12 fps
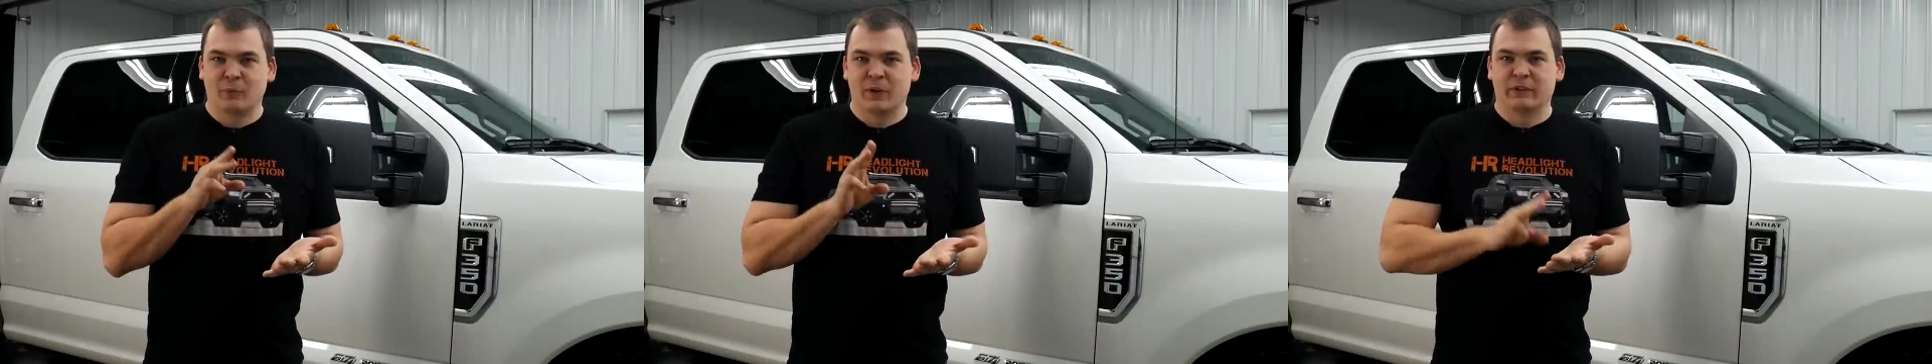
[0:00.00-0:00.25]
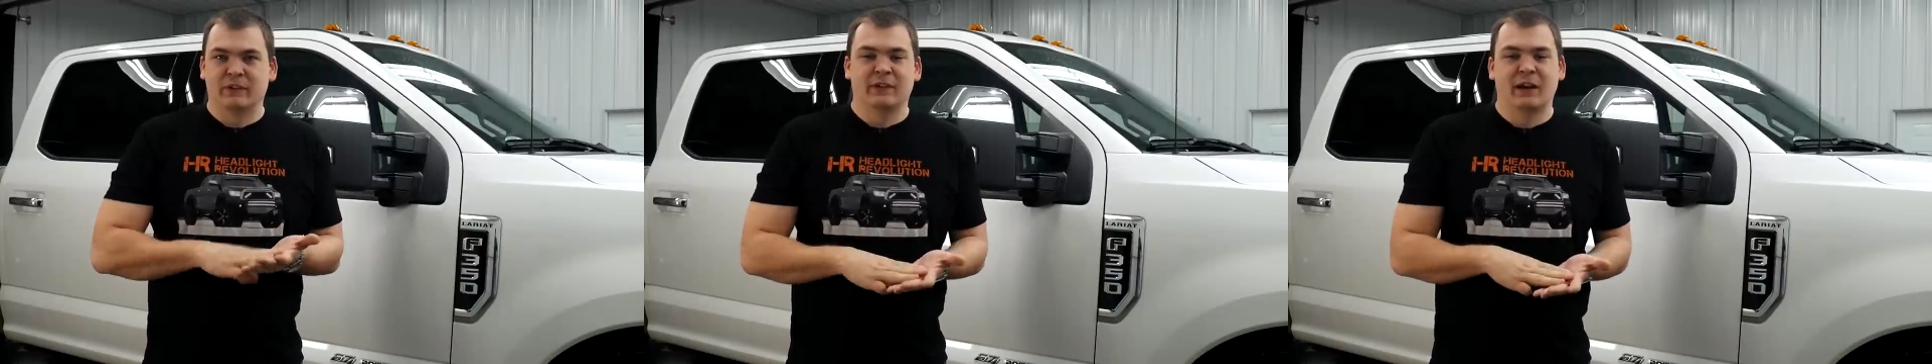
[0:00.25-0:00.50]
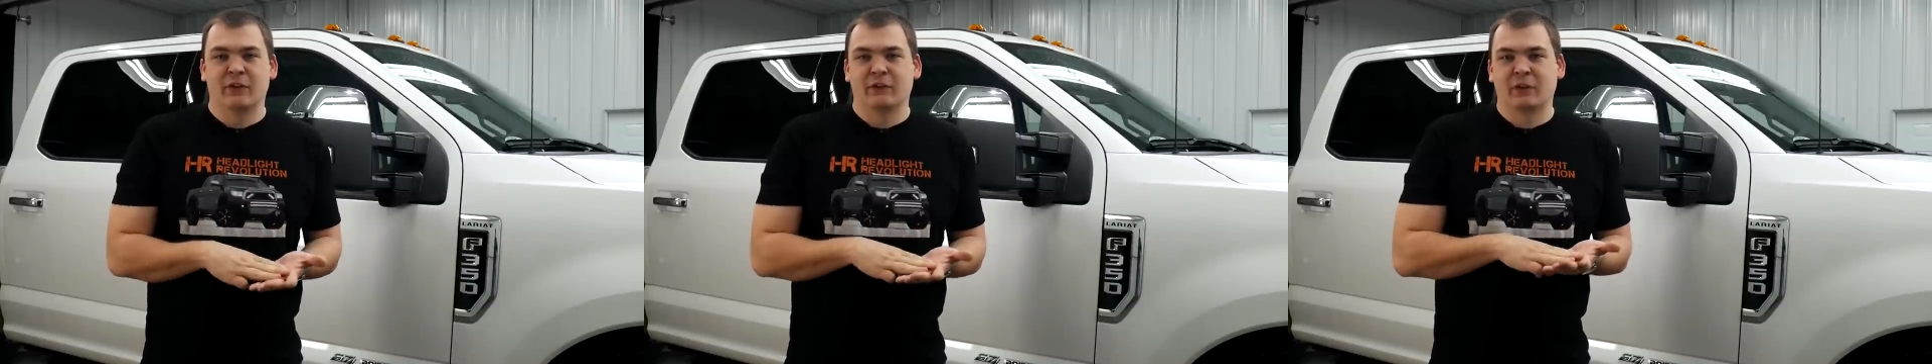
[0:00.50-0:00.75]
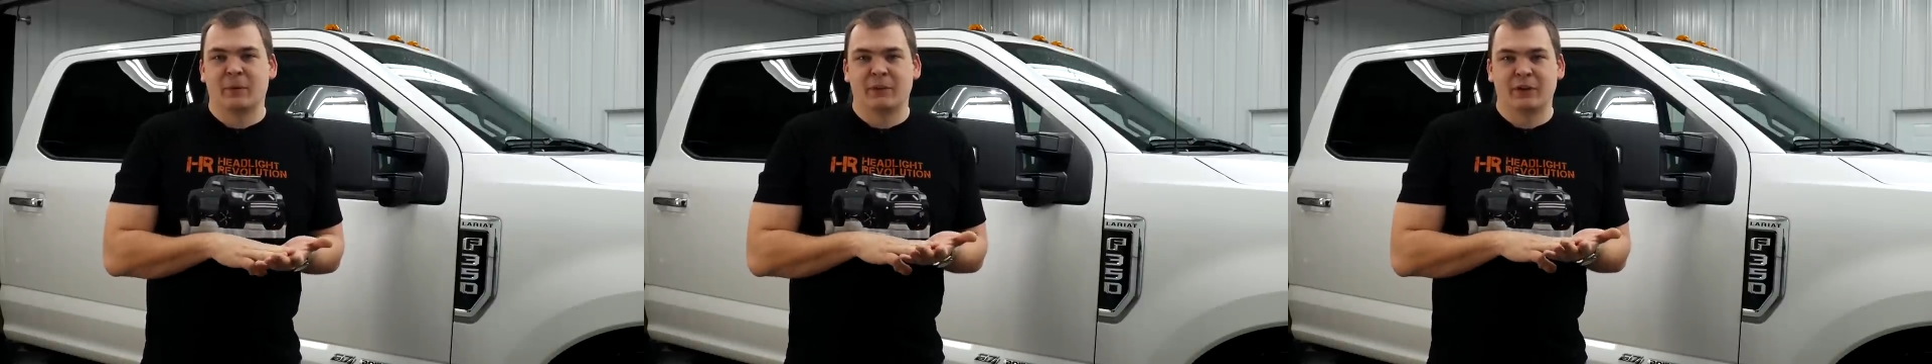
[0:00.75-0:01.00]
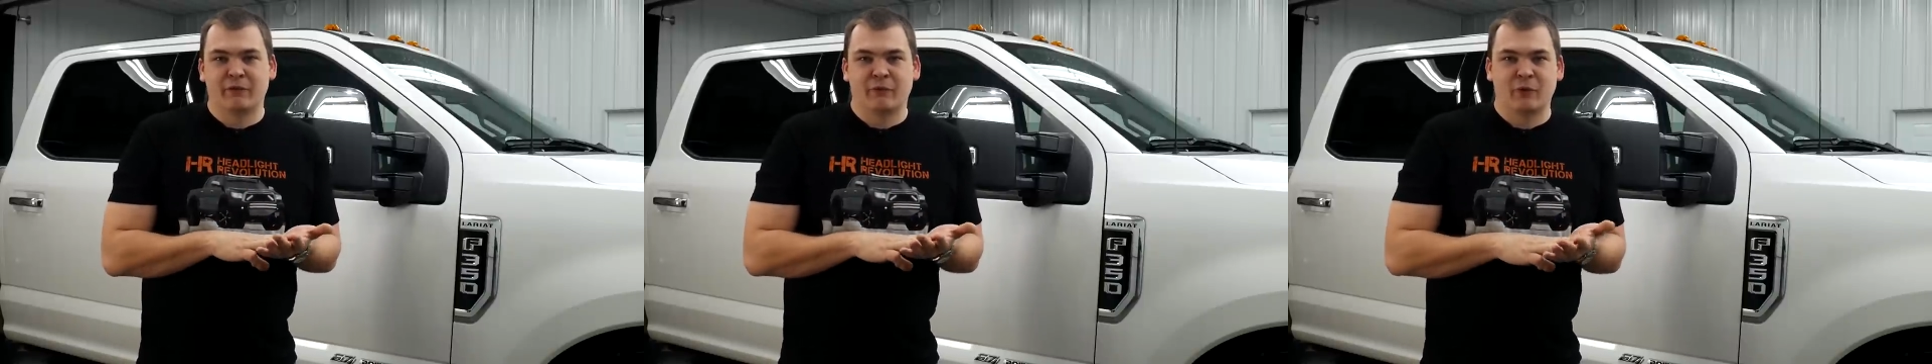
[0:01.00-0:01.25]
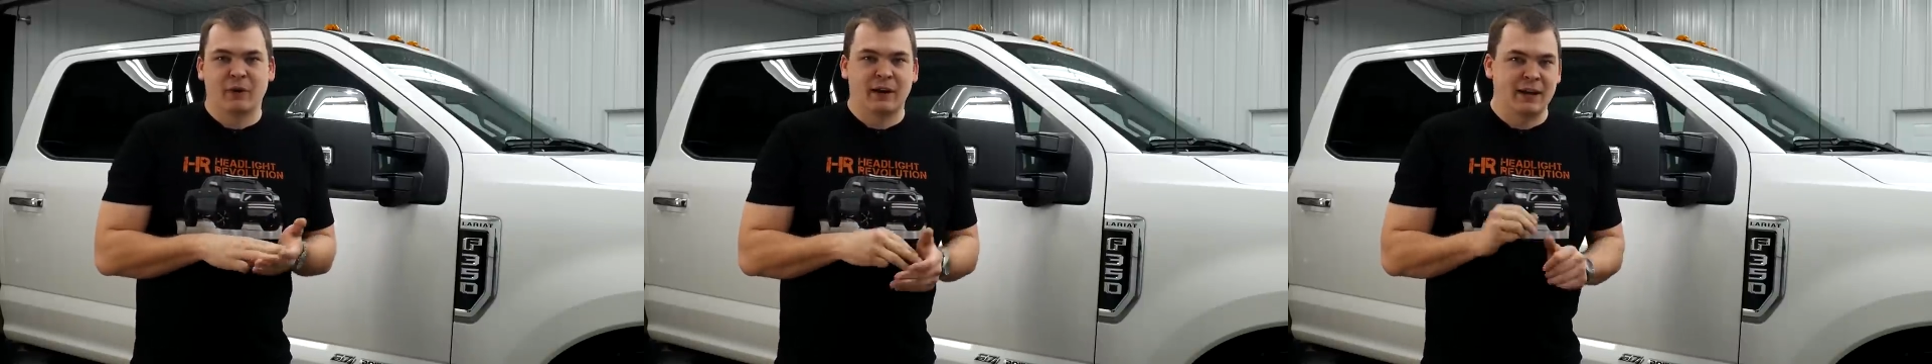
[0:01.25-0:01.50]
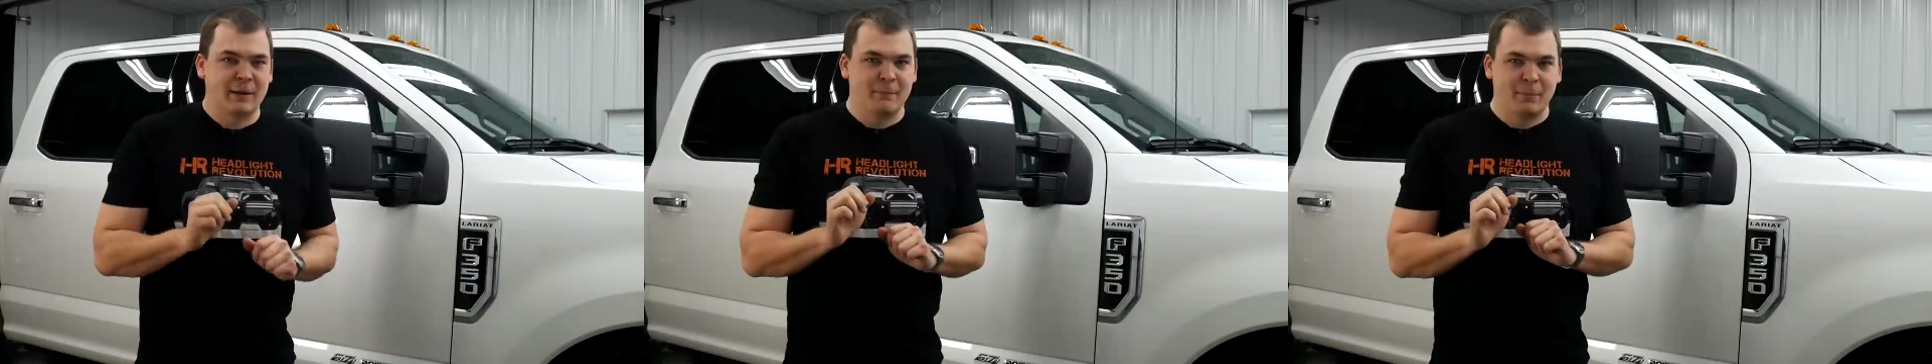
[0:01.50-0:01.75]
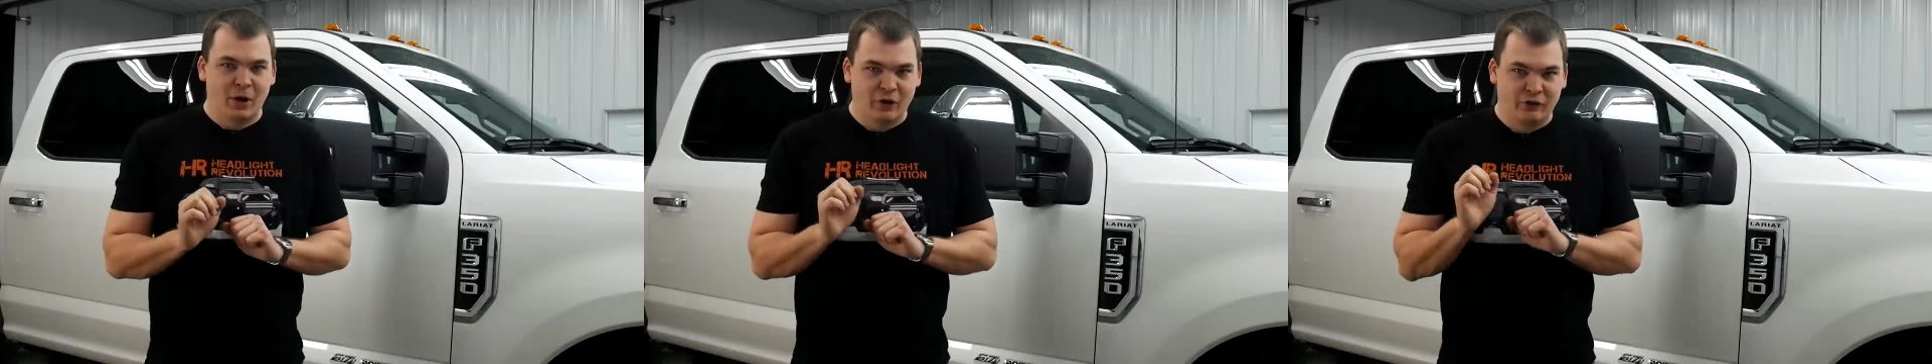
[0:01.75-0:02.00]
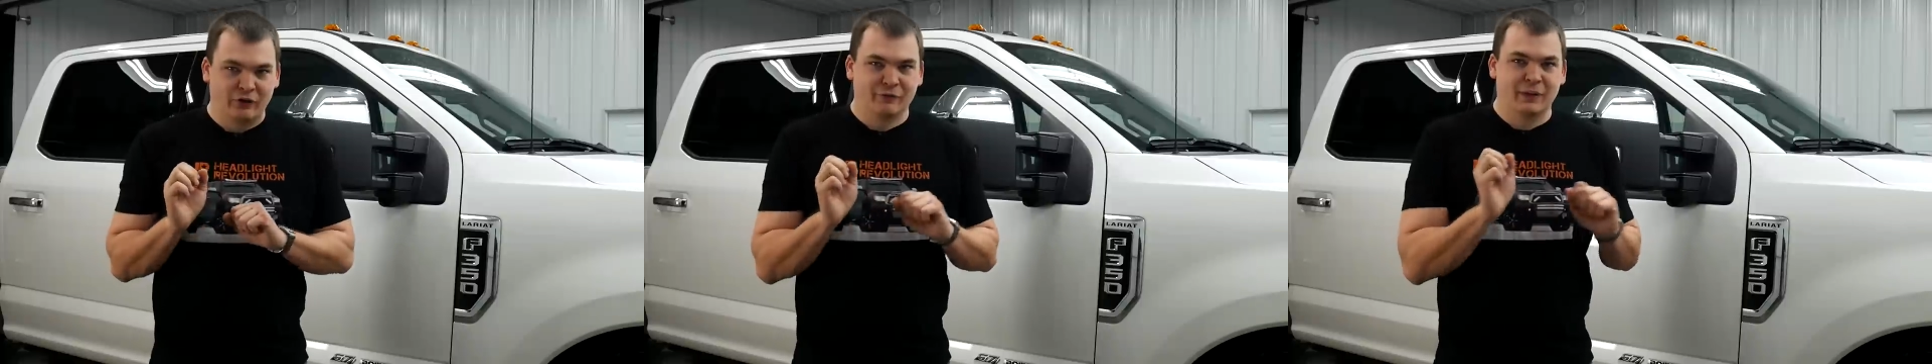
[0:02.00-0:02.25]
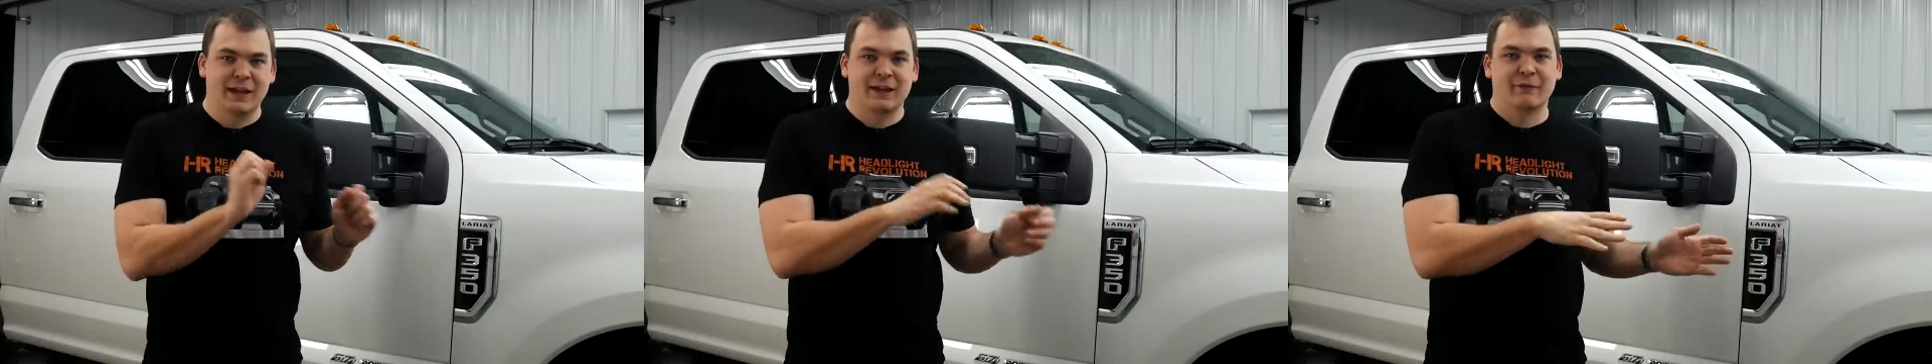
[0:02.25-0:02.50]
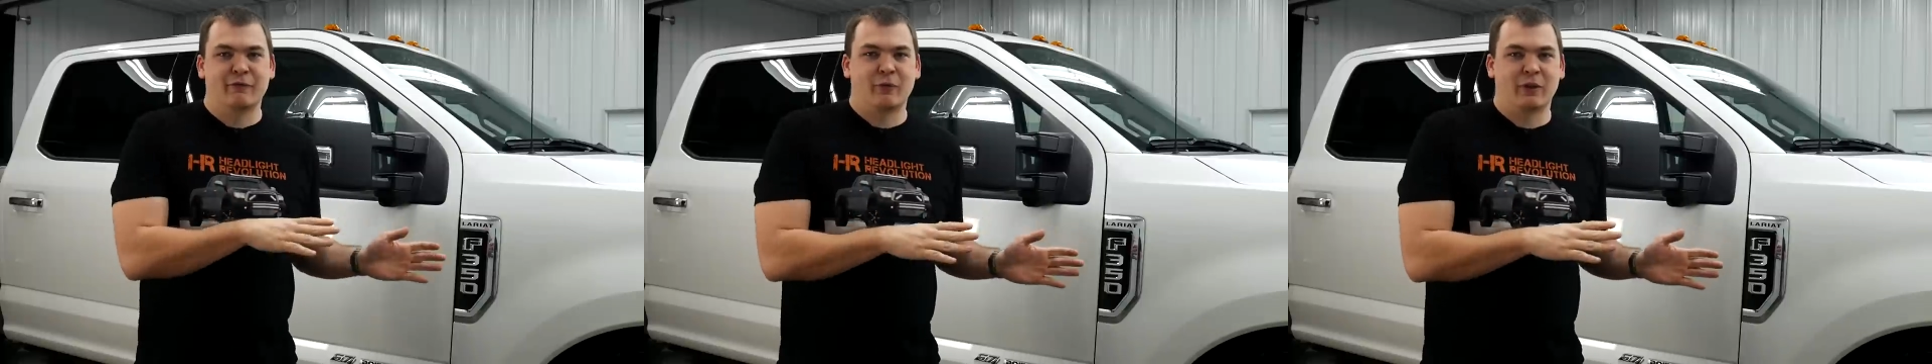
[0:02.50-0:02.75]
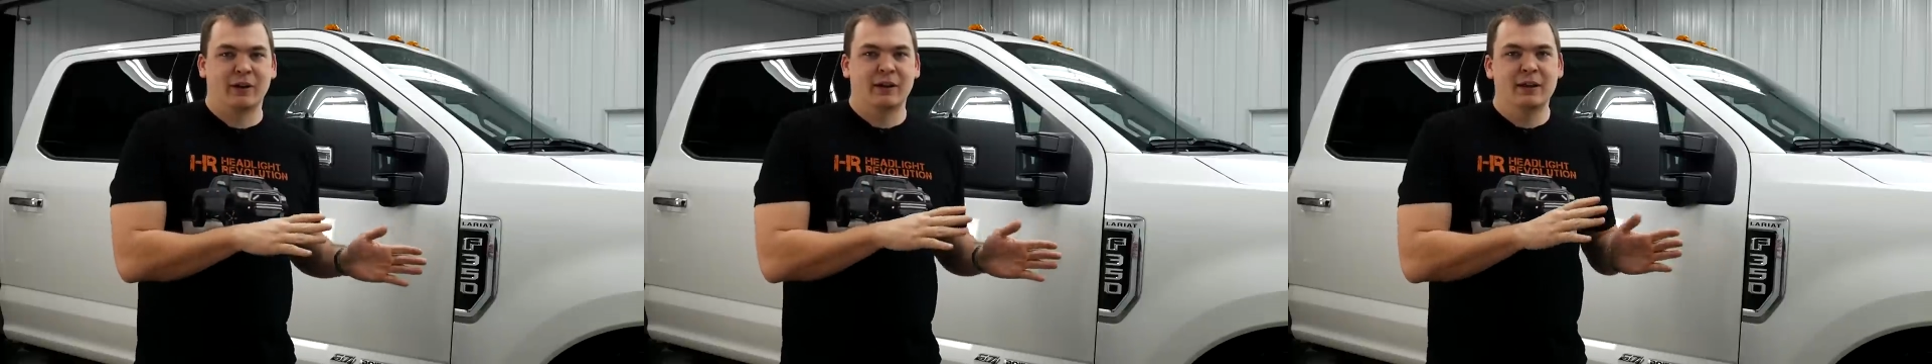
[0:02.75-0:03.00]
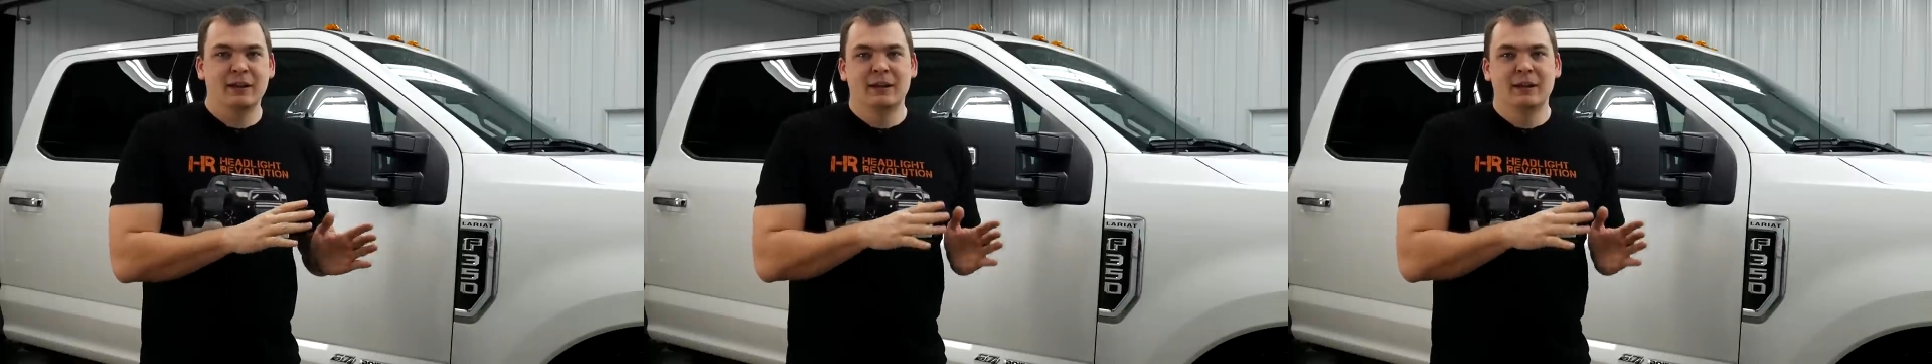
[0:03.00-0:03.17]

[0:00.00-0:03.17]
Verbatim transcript: wheels and tires coming in for it, and a bunch of lighting for it.